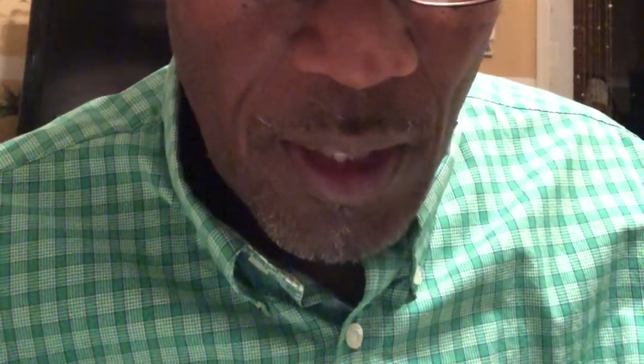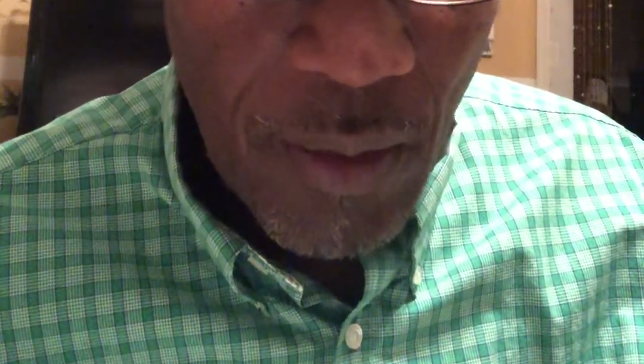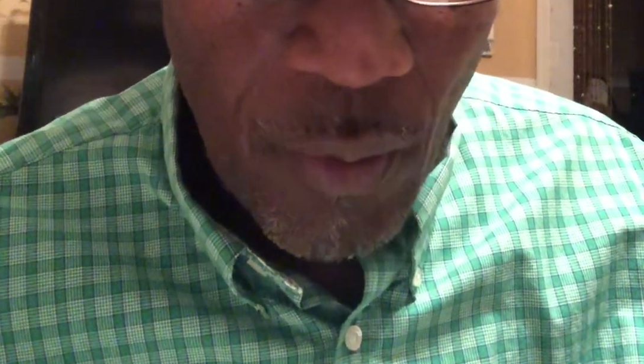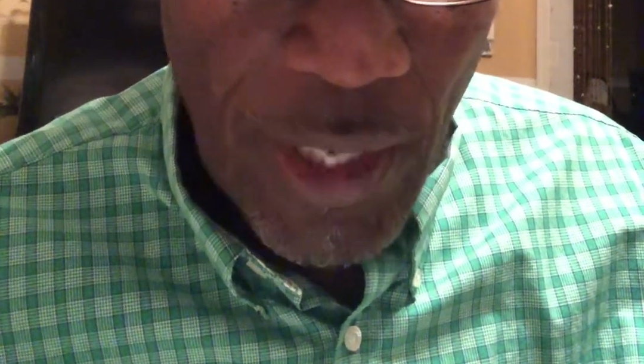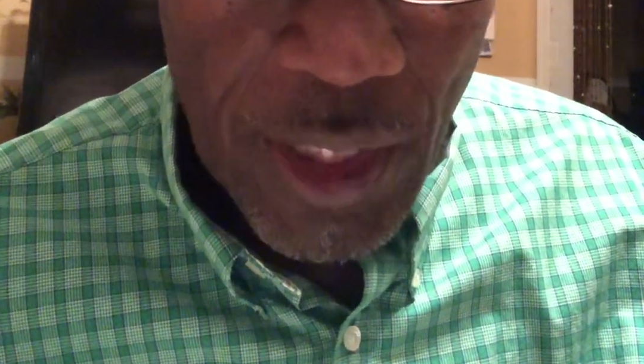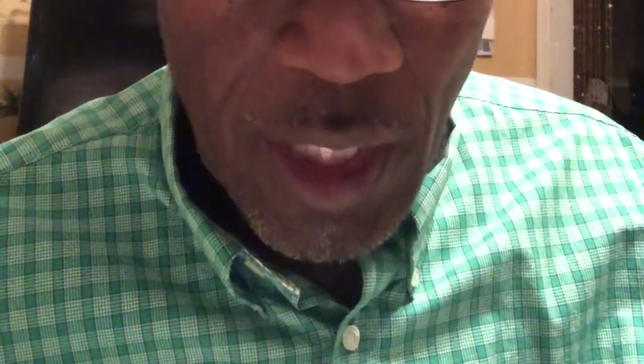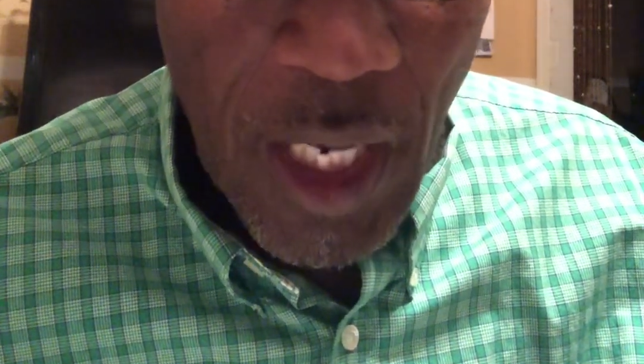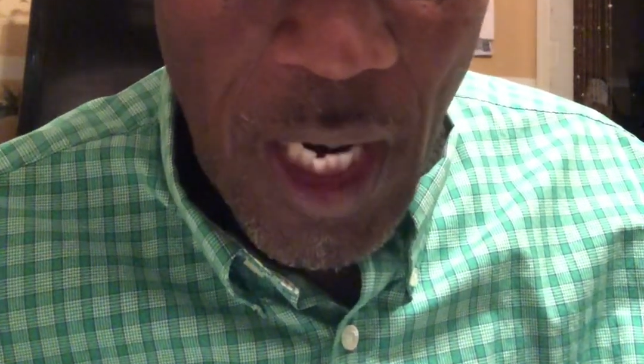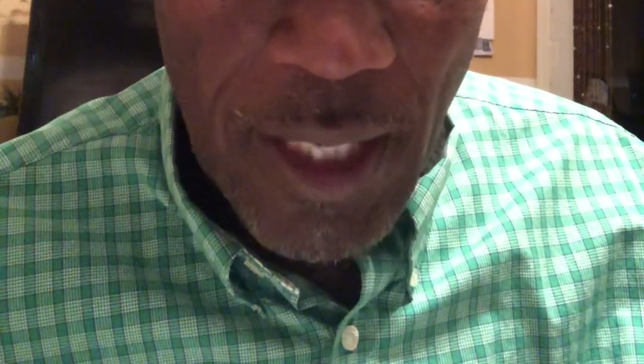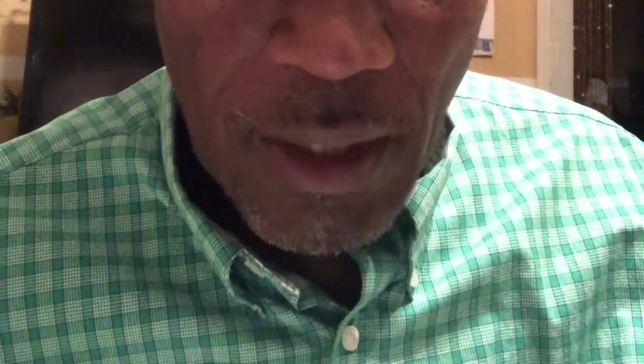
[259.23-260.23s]
which
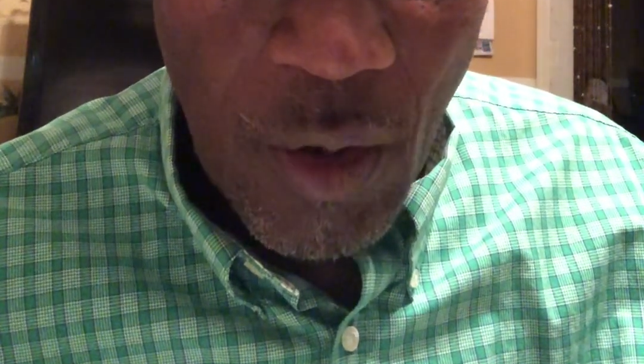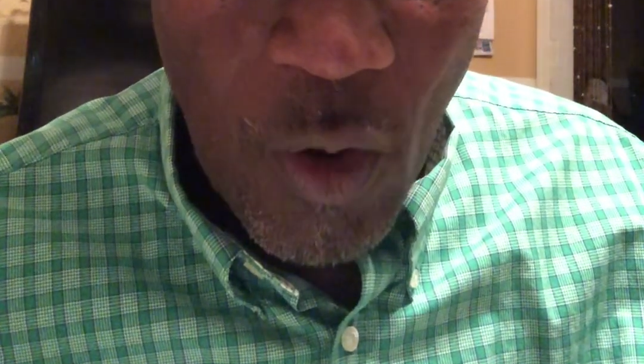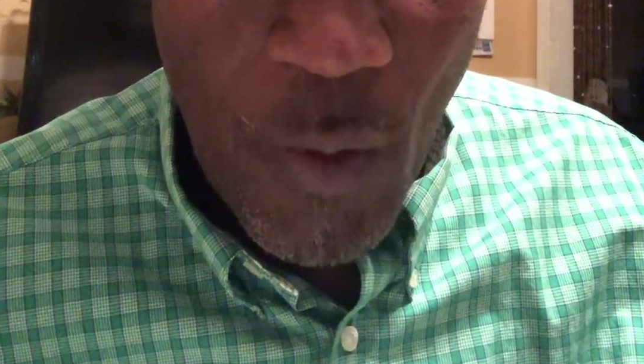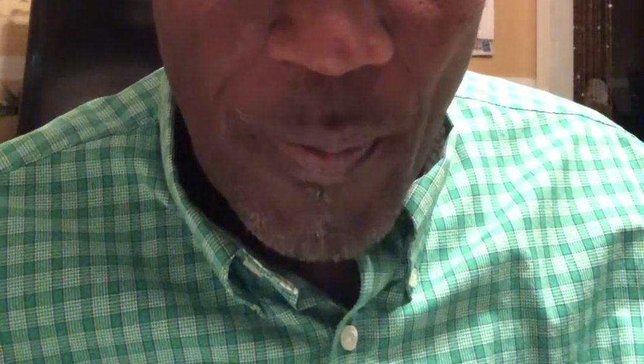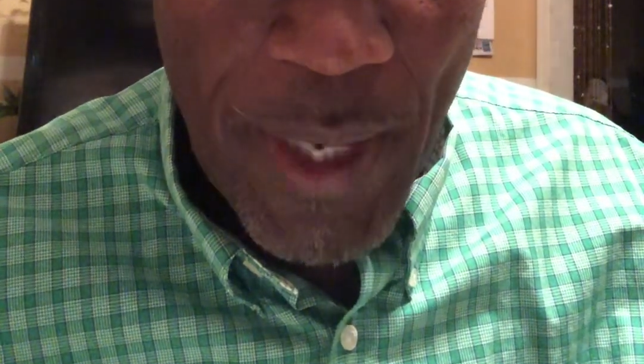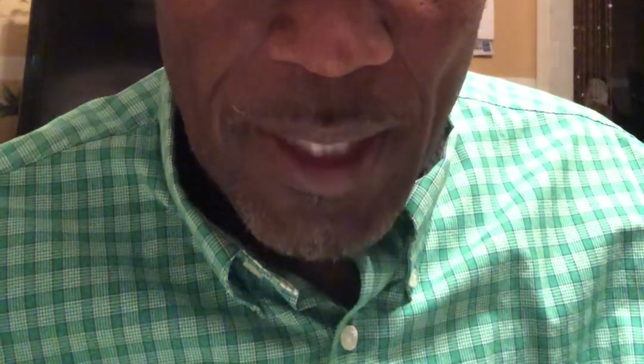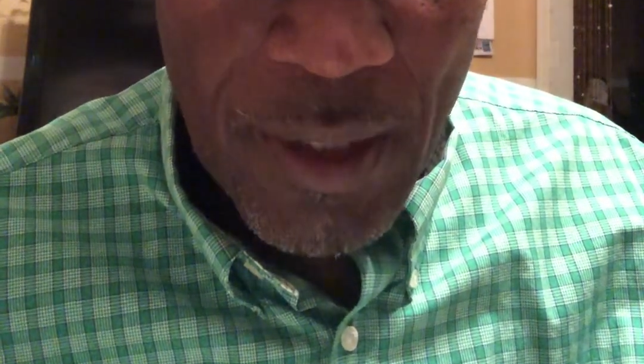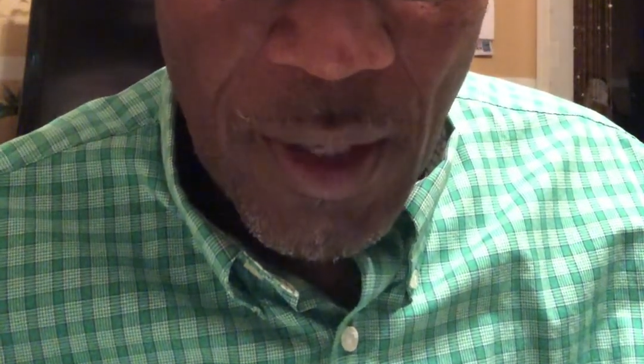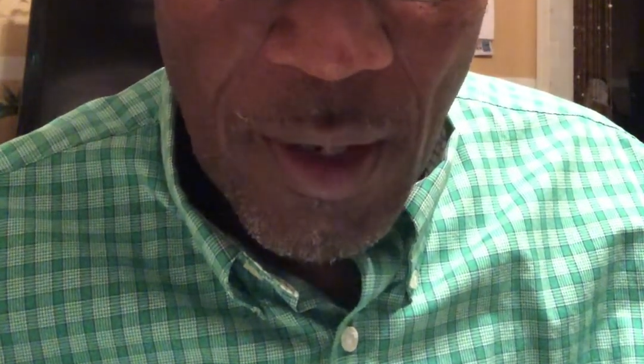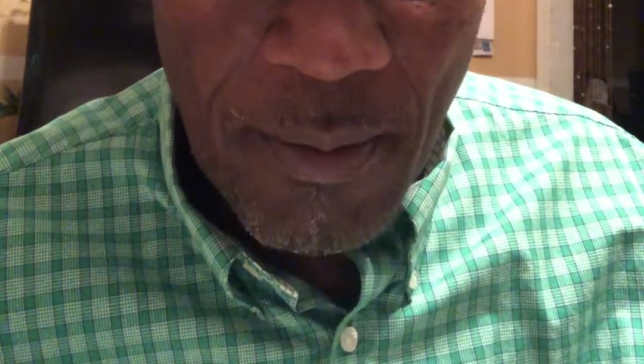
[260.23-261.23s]
art open
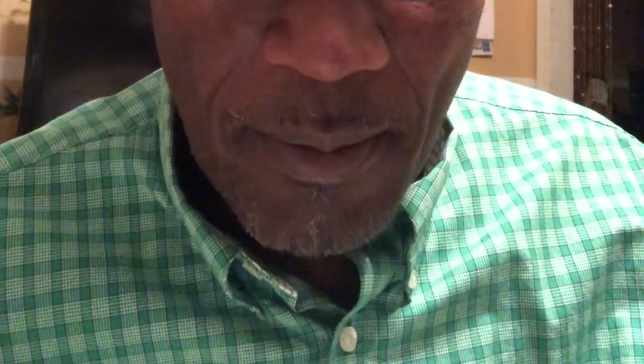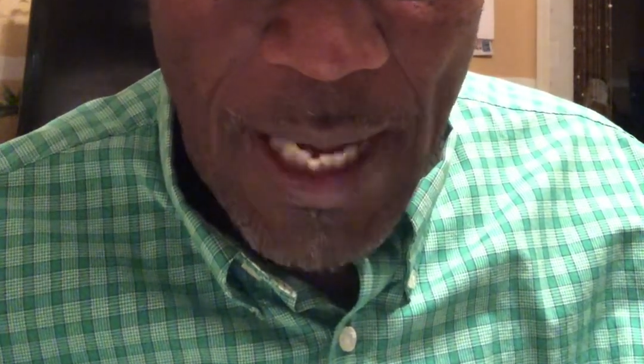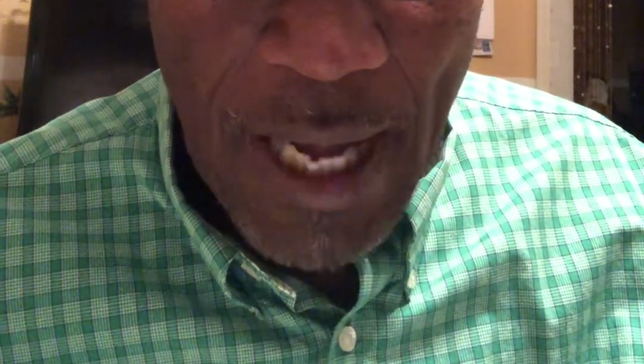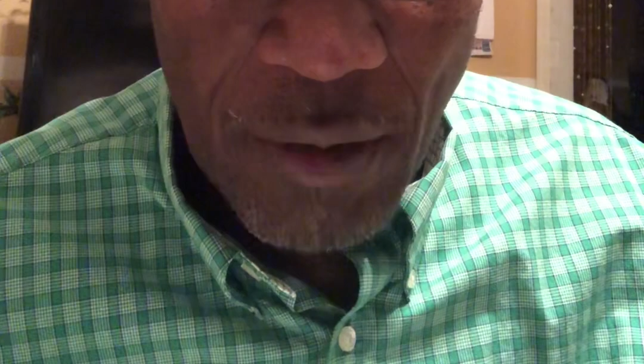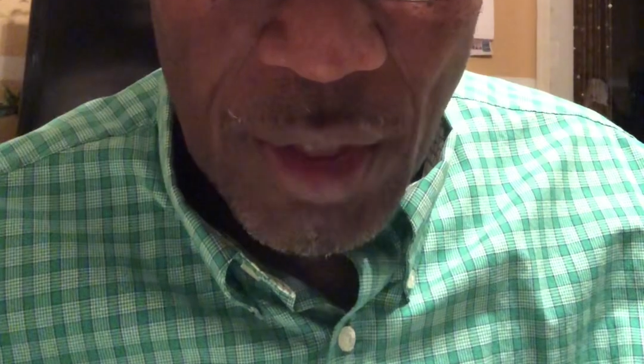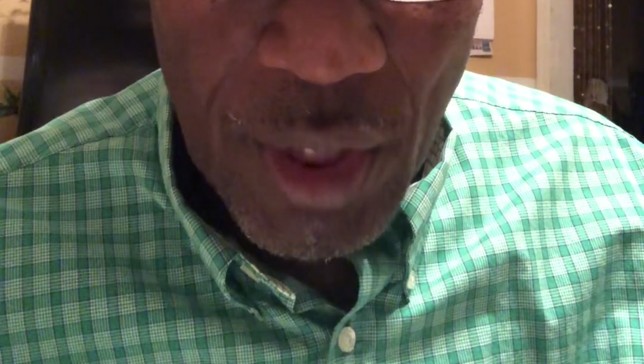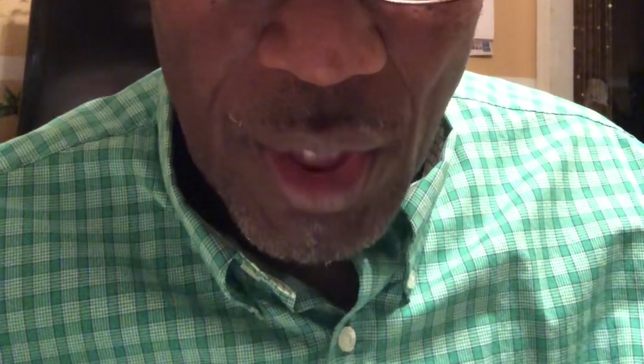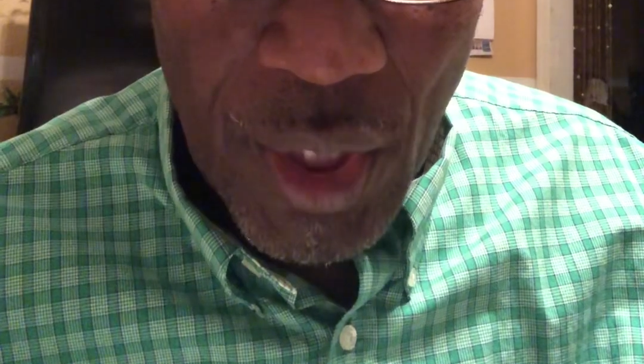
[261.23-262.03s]
her mouth